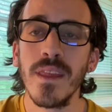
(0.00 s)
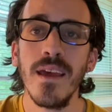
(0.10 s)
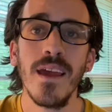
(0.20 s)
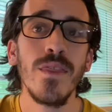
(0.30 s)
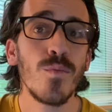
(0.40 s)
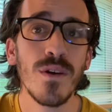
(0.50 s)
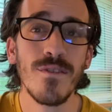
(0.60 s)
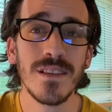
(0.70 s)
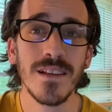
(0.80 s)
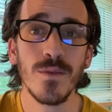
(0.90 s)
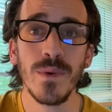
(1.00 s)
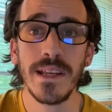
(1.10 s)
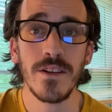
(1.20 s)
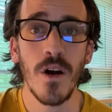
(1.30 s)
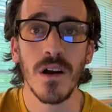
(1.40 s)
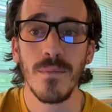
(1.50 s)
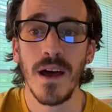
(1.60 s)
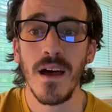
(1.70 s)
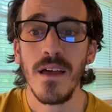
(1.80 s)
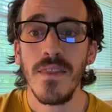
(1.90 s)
In the previous lesson, we did talk about